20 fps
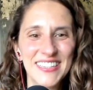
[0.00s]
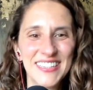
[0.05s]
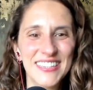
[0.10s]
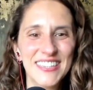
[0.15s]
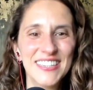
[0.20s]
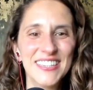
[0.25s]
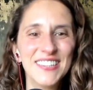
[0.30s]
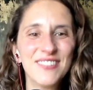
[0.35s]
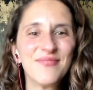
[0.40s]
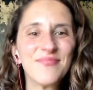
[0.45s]

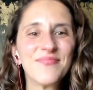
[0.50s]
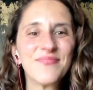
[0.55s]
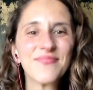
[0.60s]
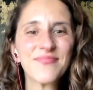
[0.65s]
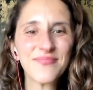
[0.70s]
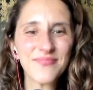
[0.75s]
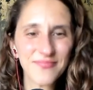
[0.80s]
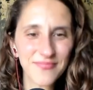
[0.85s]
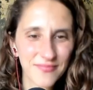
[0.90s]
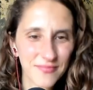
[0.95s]

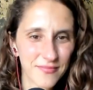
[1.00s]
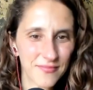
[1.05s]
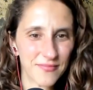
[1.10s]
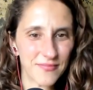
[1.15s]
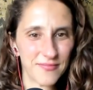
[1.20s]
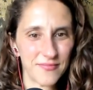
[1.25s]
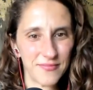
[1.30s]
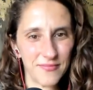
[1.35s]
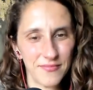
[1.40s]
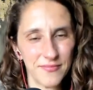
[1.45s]

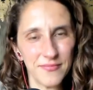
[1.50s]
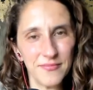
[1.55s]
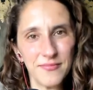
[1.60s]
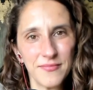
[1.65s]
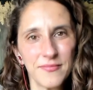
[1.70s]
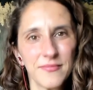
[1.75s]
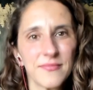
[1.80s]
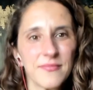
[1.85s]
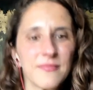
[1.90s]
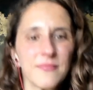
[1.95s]

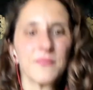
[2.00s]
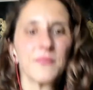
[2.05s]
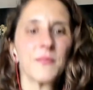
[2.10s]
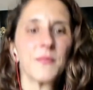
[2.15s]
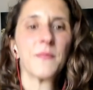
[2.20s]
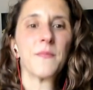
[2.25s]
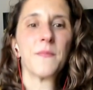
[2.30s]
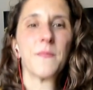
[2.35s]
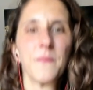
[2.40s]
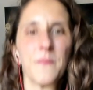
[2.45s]

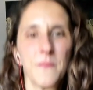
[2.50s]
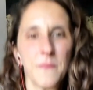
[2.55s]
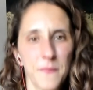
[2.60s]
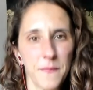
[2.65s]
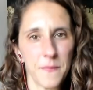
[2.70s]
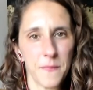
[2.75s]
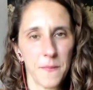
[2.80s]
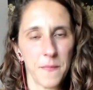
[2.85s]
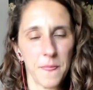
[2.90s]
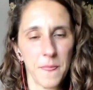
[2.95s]

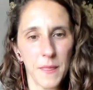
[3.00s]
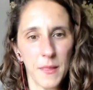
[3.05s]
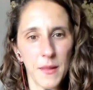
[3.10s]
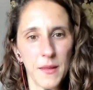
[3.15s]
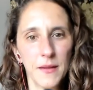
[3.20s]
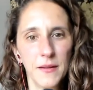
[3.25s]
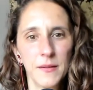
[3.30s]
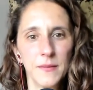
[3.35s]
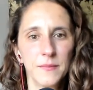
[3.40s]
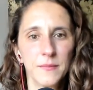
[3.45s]

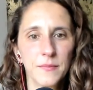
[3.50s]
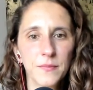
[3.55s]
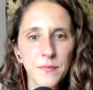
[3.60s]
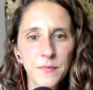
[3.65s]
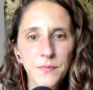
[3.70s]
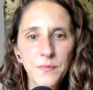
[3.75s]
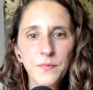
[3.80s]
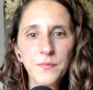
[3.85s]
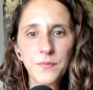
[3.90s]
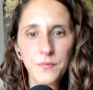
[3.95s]

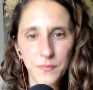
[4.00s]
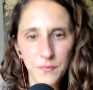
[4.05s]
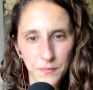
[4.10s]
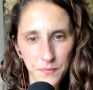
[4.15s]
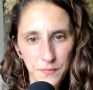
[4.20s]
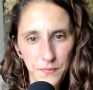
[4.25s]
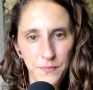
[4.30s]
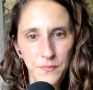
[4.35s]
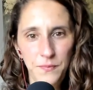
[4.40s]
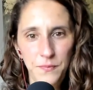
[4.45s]

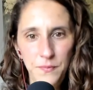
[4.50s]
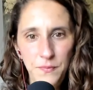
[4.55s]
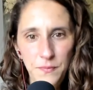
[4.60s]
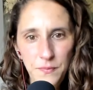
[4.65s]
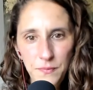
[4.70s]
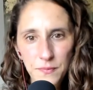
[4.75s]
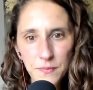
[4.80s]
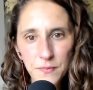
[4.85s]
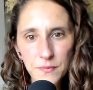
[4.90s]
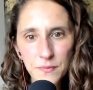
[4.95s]

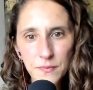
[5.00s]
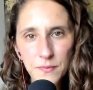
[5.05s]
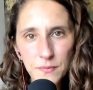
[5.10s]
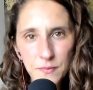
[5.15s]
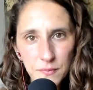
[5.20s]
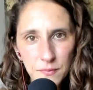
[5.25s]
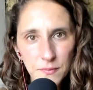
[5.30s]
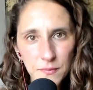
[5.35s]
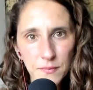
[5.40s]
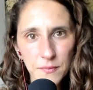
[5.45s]

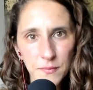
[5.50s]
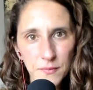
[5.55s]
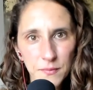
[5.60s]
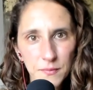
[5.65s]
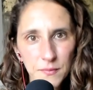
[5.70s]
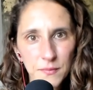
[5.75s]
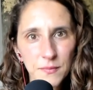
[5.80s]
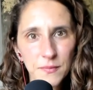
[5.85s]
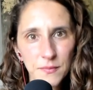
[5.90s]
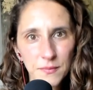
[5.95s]

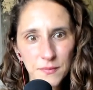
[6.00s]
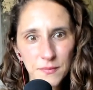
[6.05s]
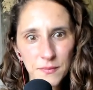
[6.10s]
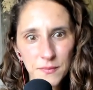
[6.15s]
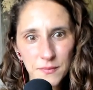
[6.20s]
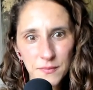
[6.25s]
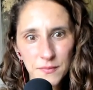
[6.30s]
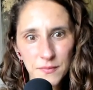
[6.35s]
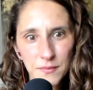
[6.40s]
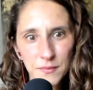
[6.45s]

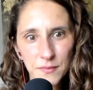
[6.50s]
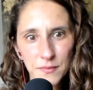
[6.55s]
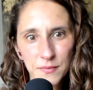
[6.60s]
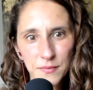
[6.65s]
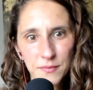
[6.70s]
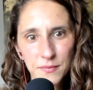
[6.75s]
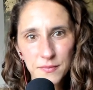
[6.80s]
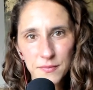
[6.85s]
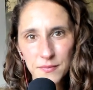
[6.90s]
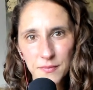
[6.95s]

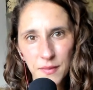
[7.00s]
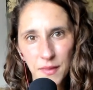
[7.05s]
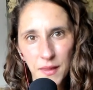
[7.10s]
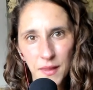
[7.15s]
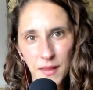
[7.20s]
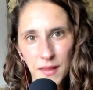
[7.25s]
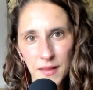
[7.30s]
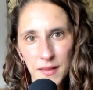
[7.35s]
[no speech]